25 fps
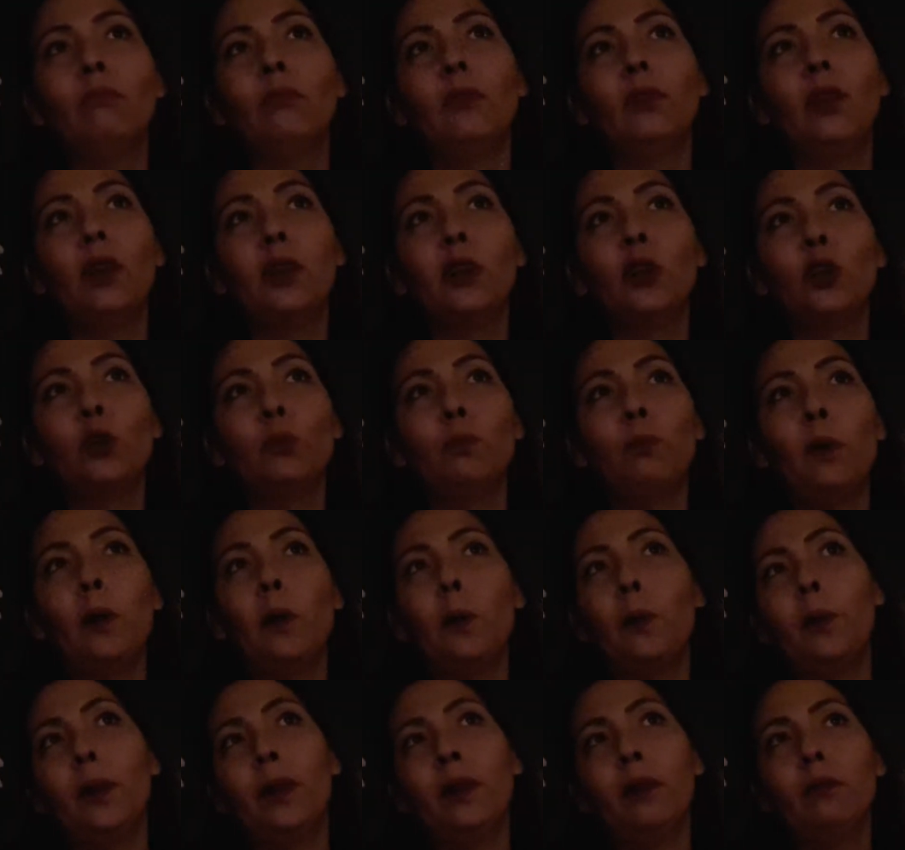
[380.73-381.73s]
not too
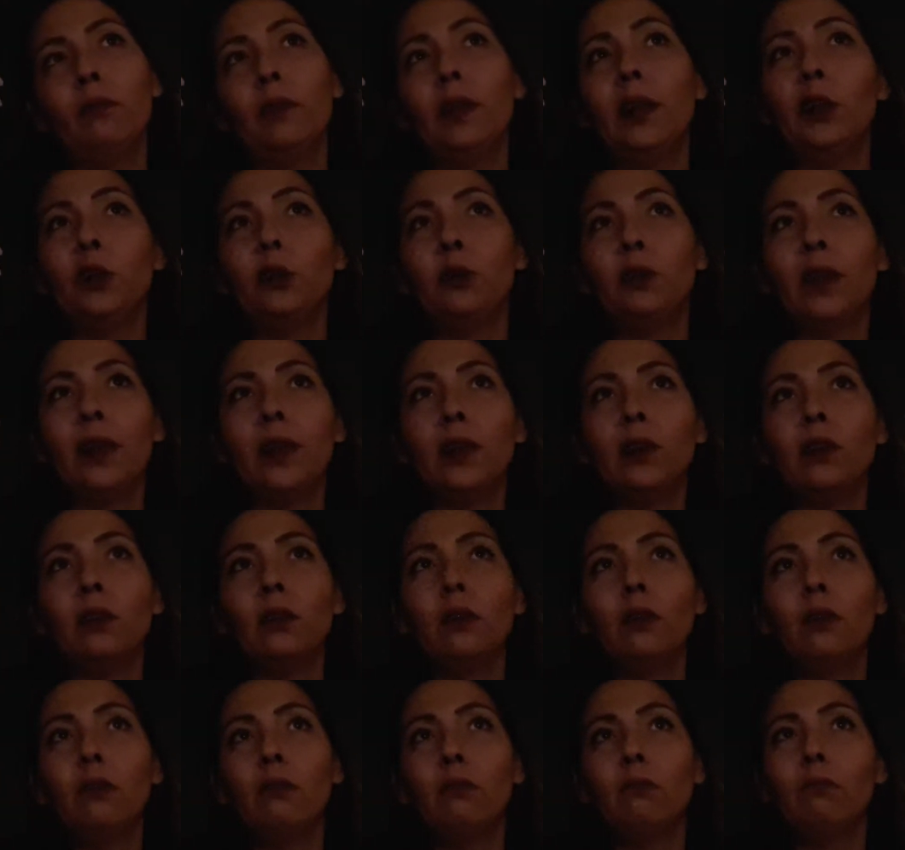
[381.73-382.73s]
boring,
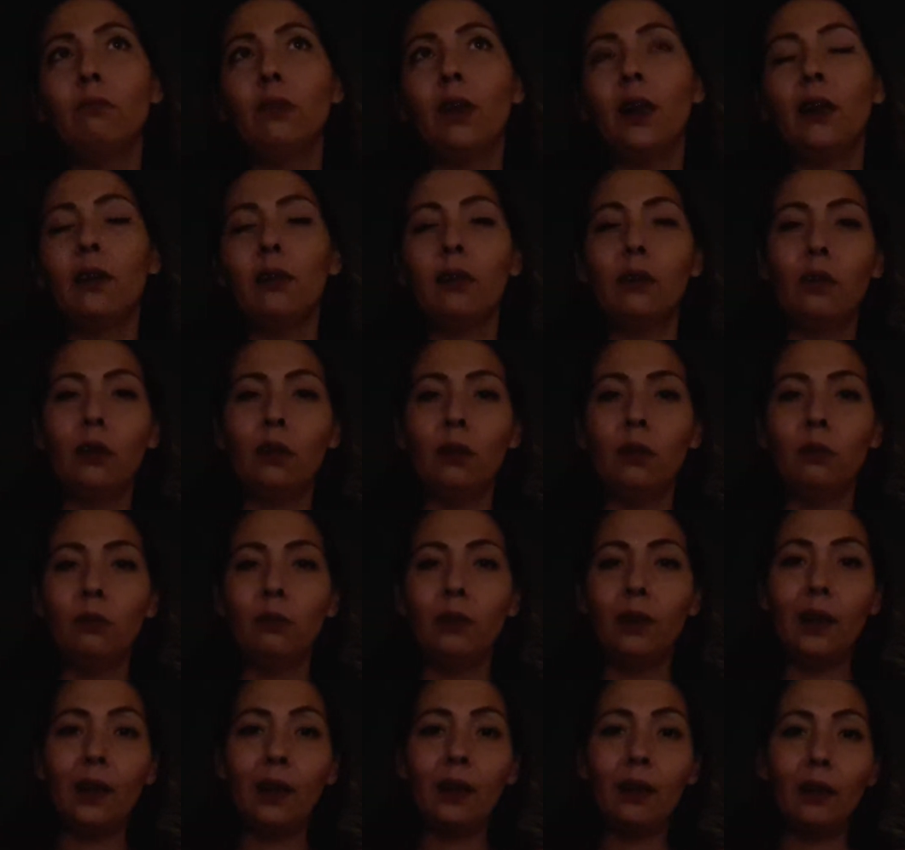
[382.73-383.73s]
educational, I don't know.
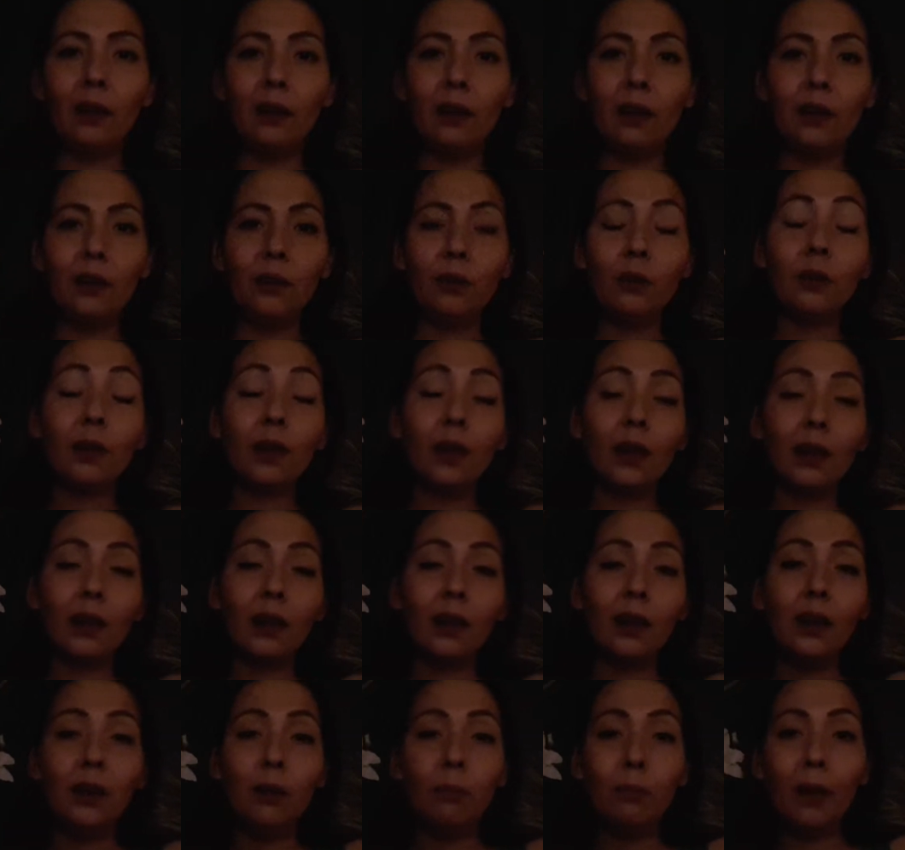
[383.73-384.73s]
And you
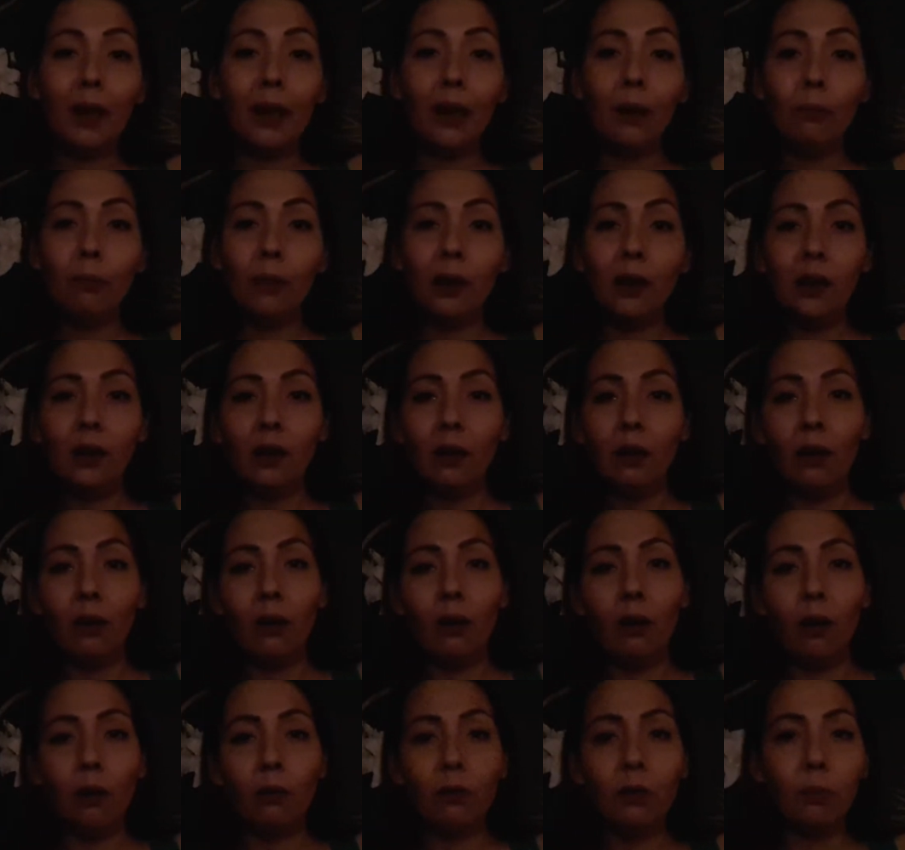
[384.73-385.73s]
can email me
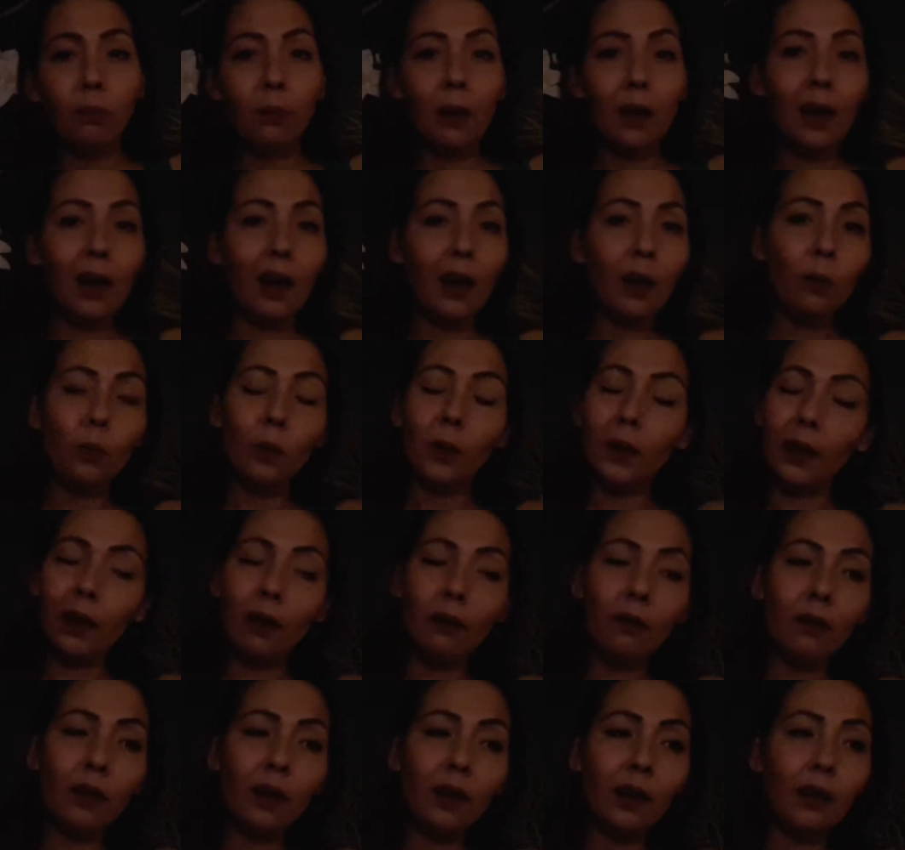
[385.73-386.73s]
or reply,
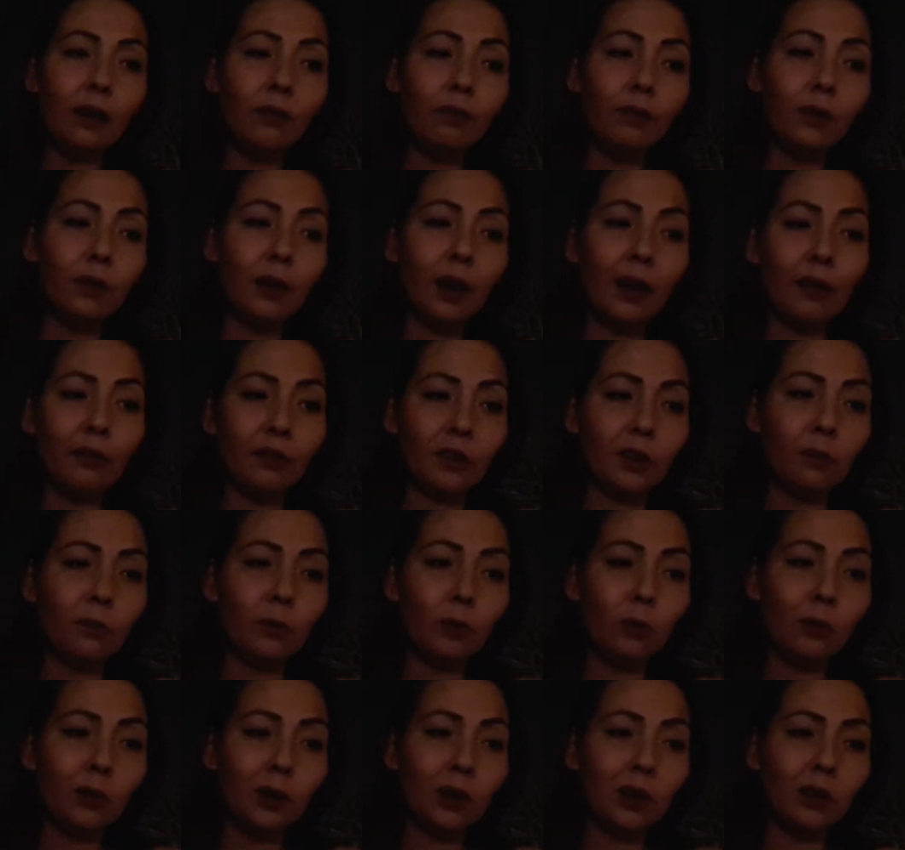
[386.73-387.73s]
whatever, if you have some
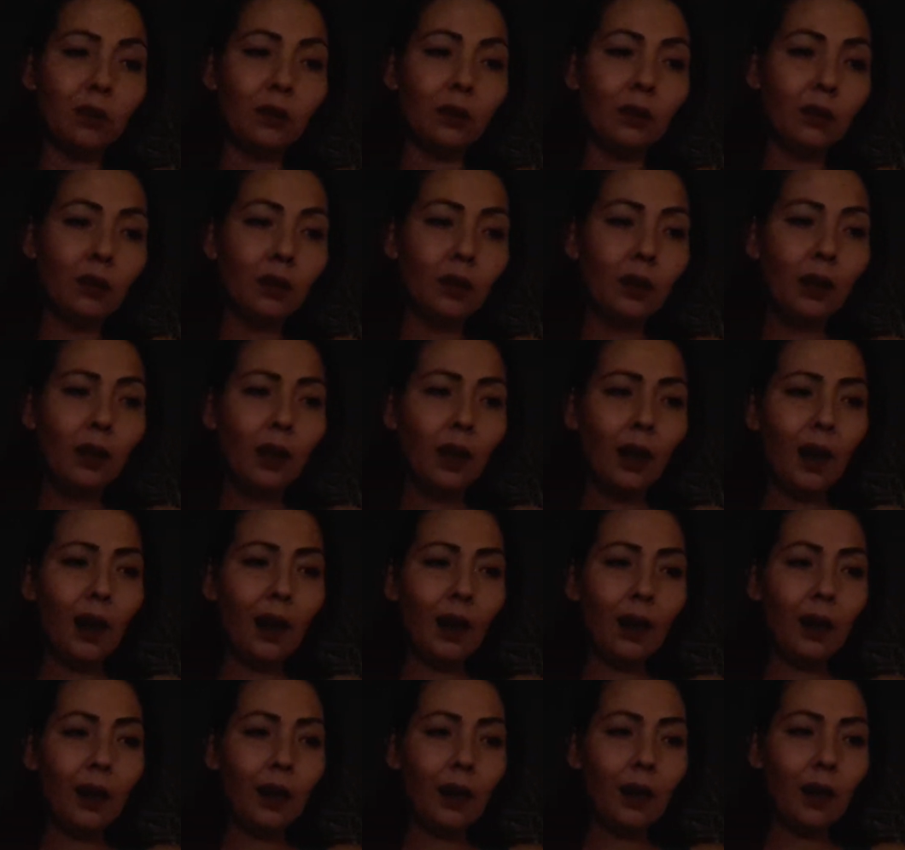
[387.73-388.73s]
question.
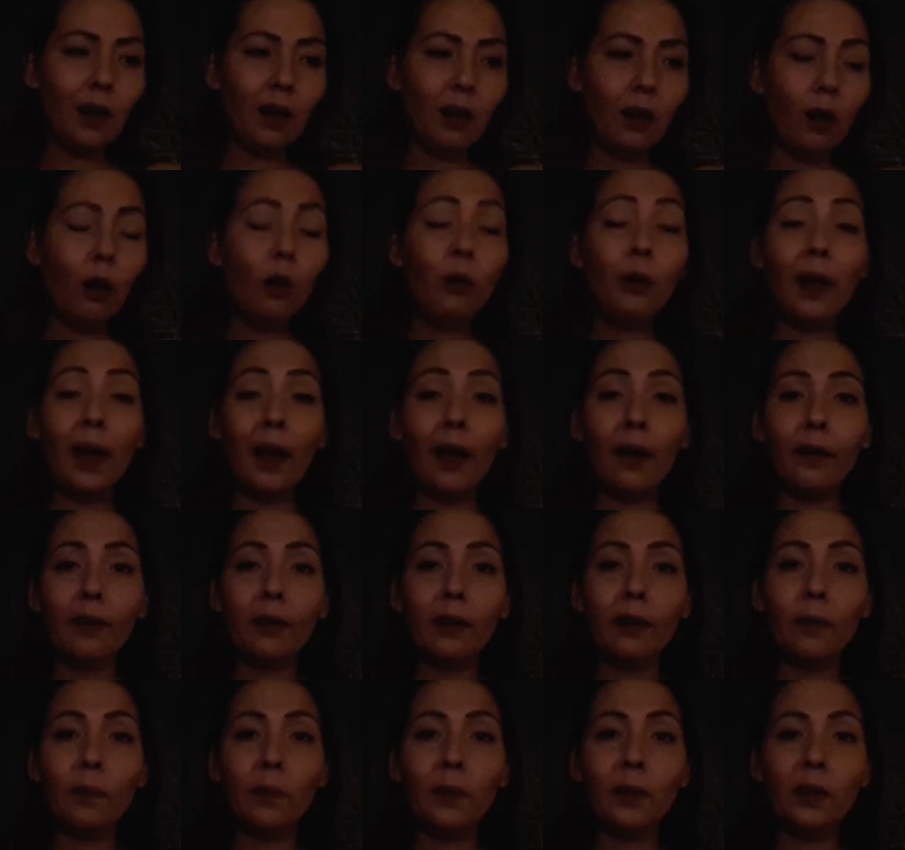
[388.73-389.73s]
Oh yeah,
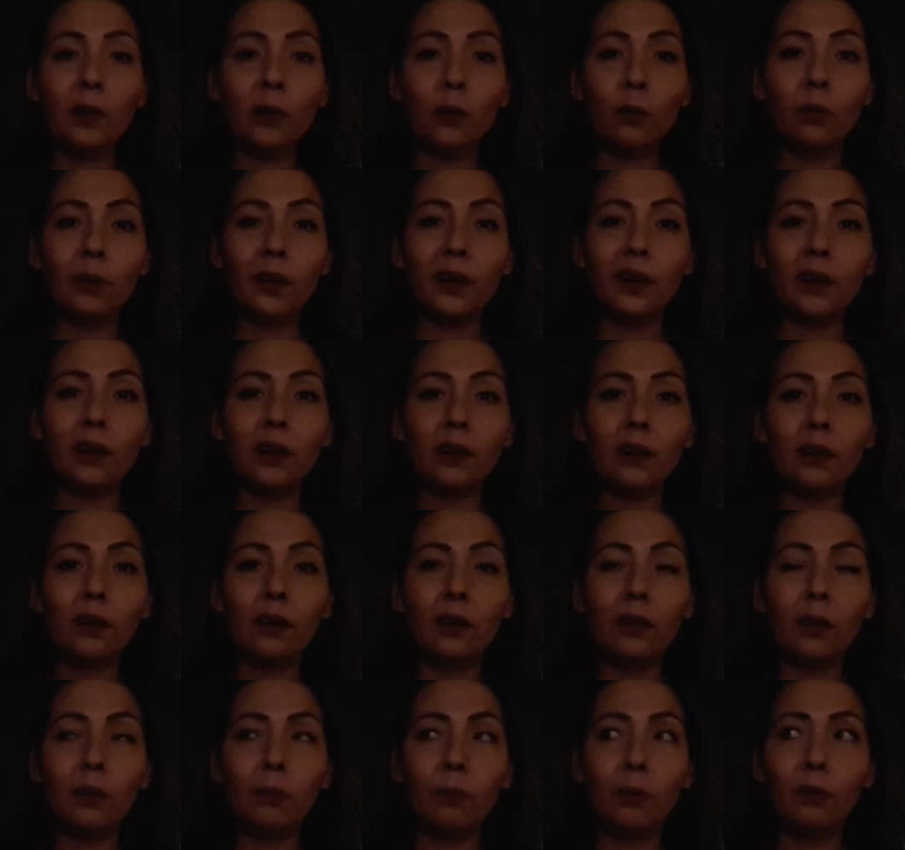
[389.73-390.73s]
there was a
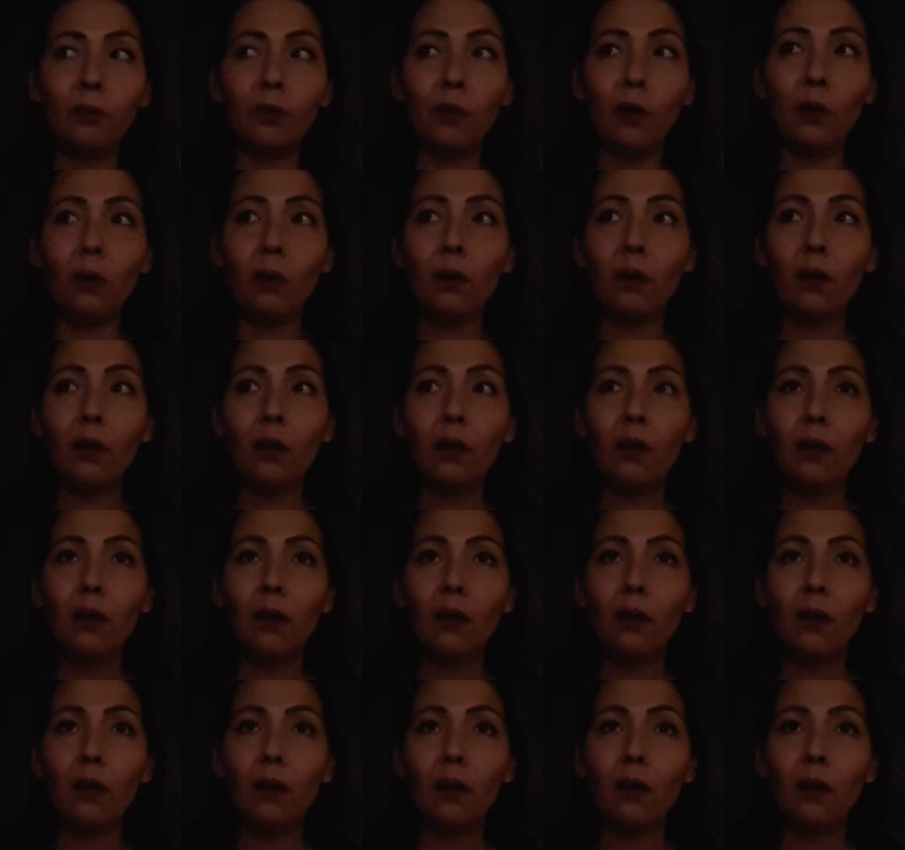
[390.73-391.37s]
question before.